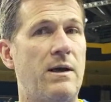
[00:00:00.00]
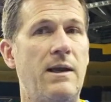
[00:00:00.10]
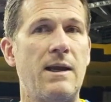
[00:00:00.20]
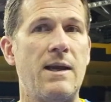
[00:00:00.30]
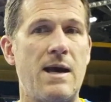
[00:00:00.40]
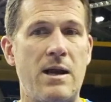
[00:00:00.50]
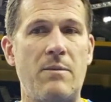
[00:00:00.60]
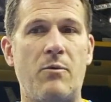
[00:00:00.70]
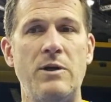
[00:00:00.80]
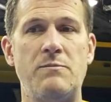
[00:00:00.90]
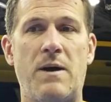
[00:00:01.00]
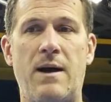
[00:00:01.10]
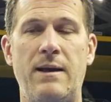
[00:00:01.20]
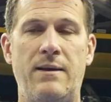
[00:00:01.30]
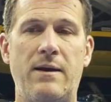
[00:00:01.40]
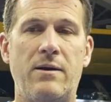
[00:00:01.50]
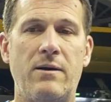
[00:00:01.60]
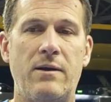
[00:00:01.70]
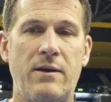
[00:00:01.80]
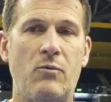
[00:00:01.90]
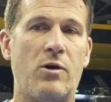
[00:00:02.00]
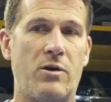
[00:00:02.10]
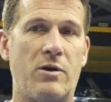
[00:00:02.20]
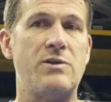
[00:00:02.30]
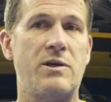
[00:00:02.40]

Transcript: get caught up where he's behind there, and then work on his